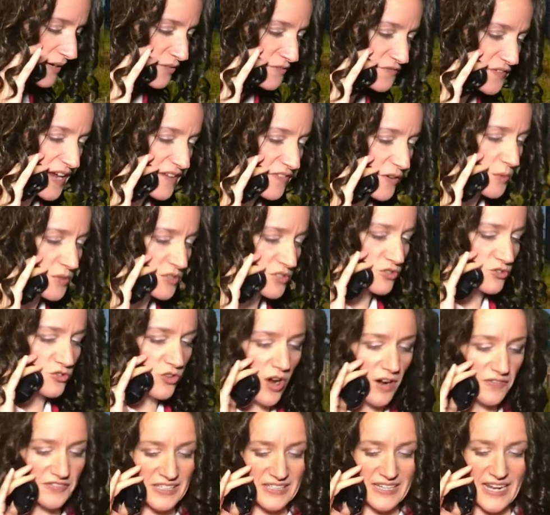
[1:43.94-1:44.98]
a little favour, I want you to
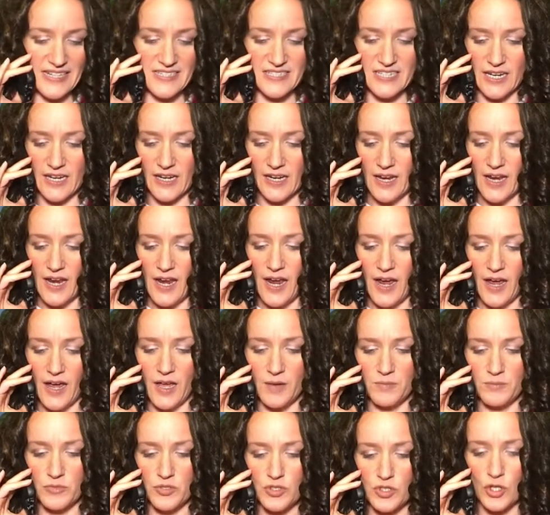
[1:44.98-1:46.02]
draft a letter
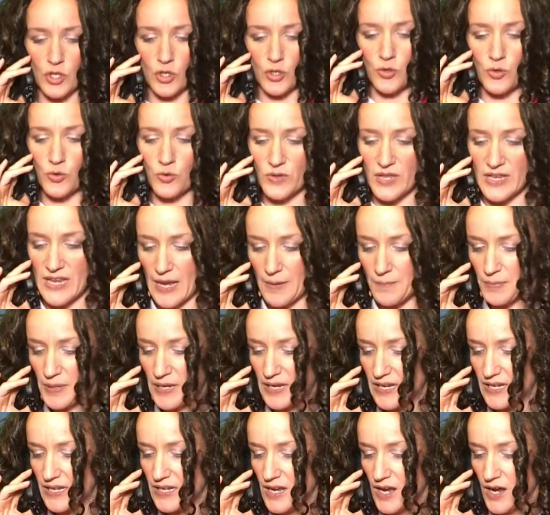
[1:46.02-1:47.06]
to the
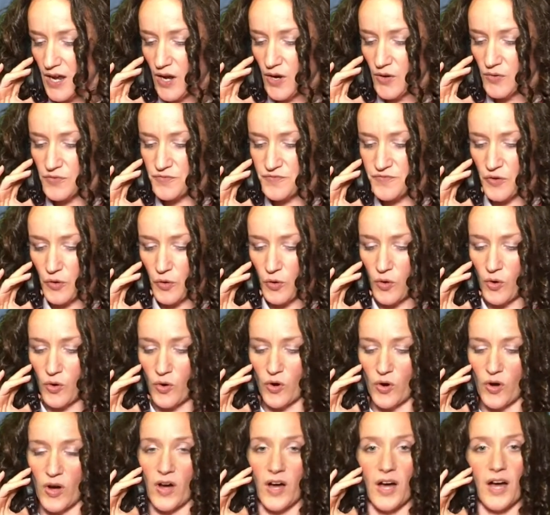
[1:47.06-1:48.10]
MP
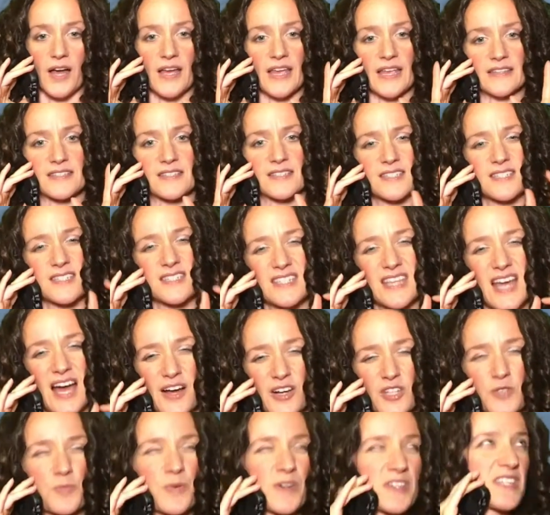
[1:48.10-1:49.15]
for, it's
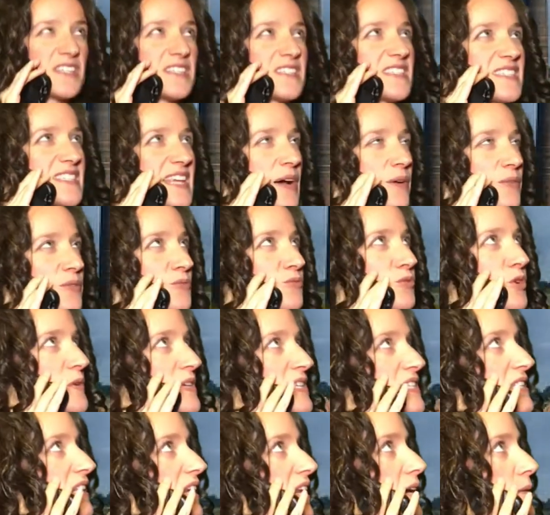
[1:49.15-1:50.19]
Uxbridge and South
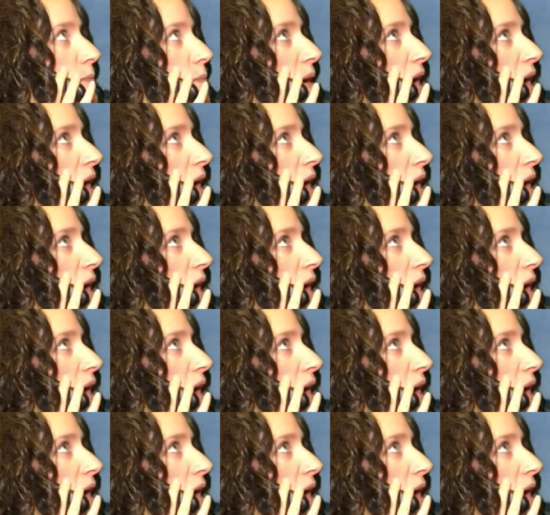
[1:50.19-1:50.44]
Ruislip,